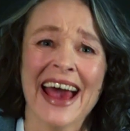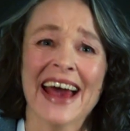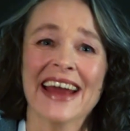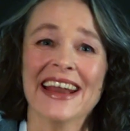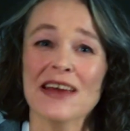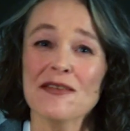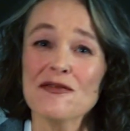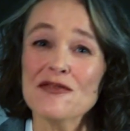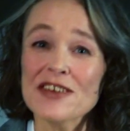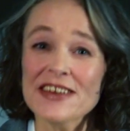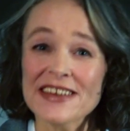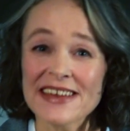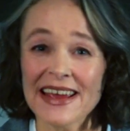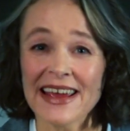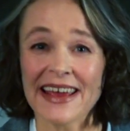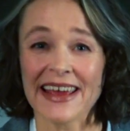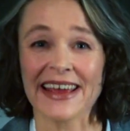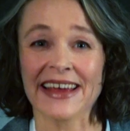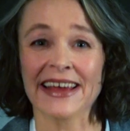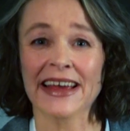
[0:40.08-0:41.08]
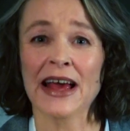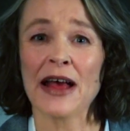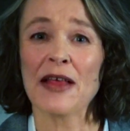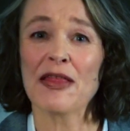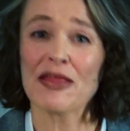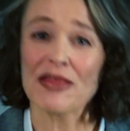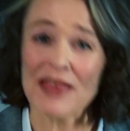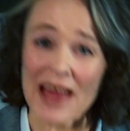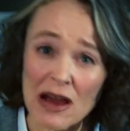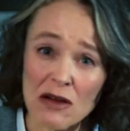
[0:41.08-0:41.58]
And every day,
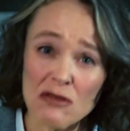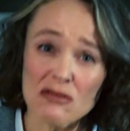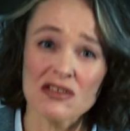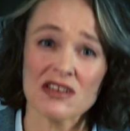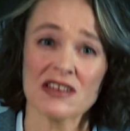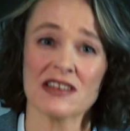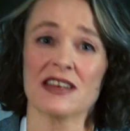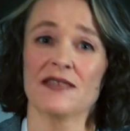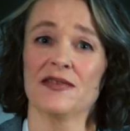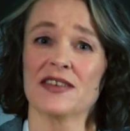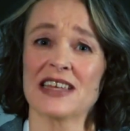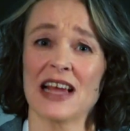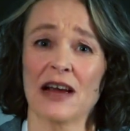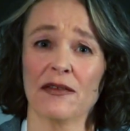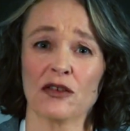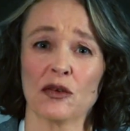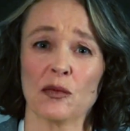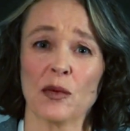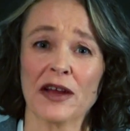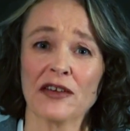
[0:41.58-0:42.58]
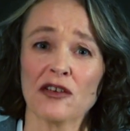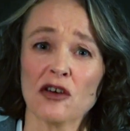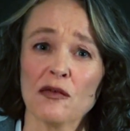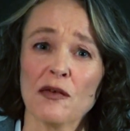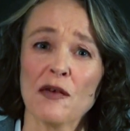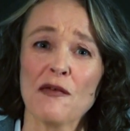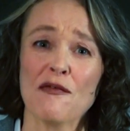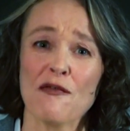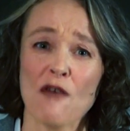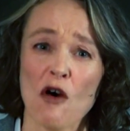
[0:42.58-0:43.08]
thousands of us have to wait
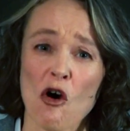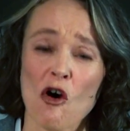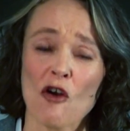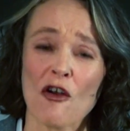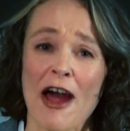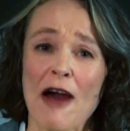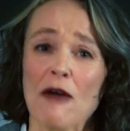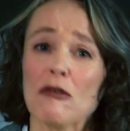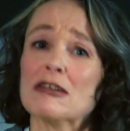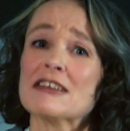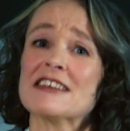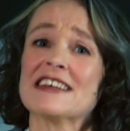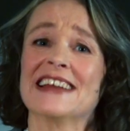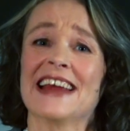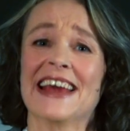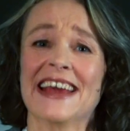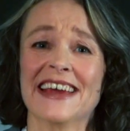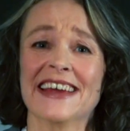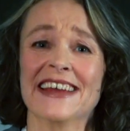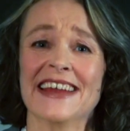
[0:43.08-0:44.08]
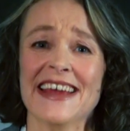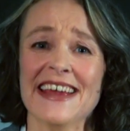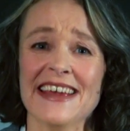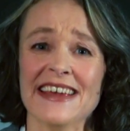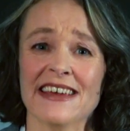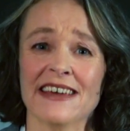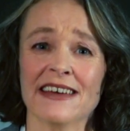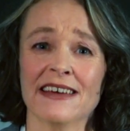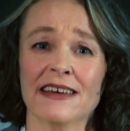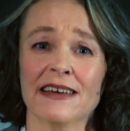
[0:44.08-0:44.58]
over 4 hours in
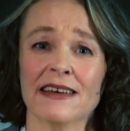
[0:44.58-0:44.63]
A&E.